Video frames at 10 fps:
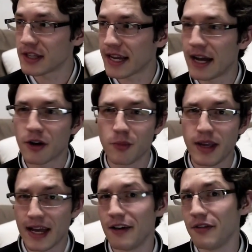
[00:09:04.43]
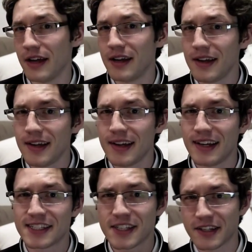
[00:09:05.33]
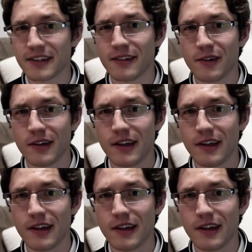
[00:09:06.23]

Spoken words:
like how can we have a certain